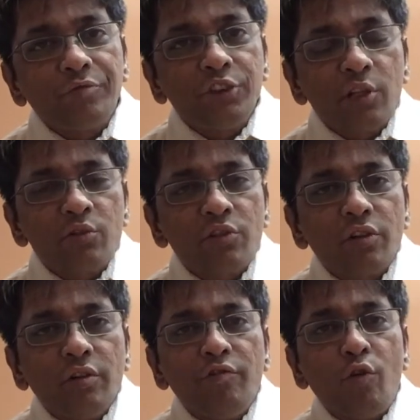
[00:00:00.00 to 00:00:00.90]
Just
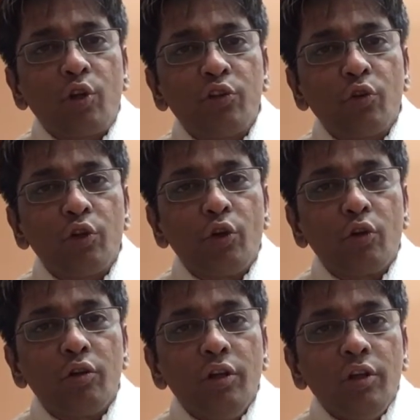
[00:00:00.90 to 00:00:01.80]
focus on your
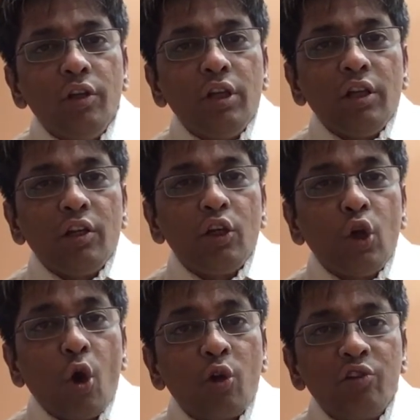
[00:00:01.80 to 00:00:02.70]

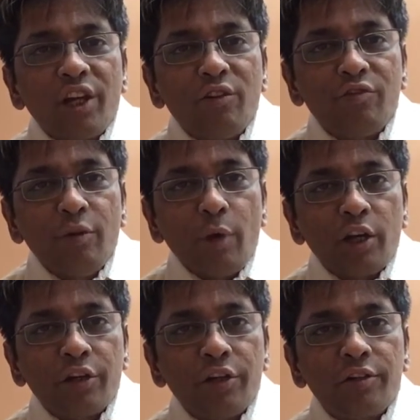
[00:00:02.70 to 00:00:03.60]
long side of the
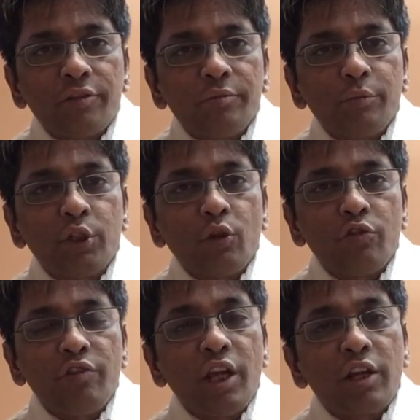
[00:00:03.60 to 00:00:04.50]
market,
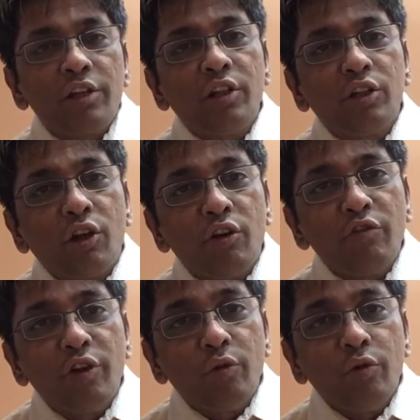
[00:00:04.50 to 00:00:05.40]
because we are in a
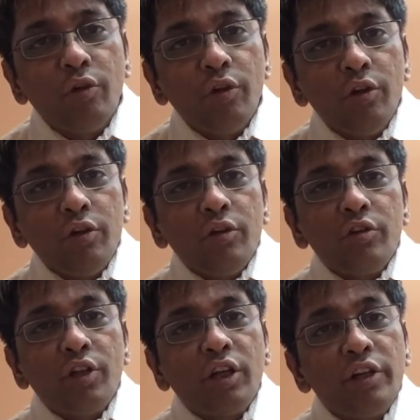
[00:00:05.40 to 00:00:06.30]
third wave.
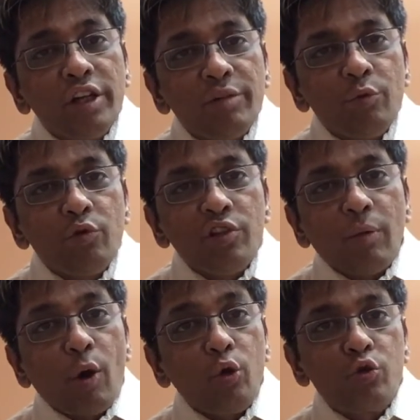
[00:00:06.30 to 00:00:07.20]
The great move is
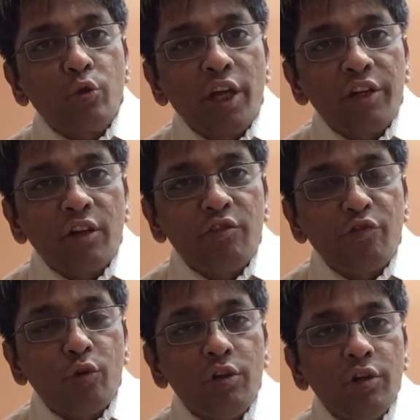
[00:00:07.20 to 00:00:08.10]
about to get
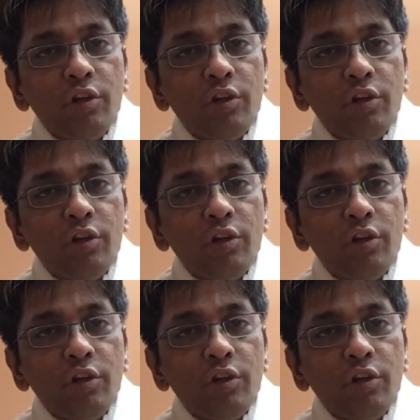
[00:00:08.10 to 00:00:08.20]
unfold.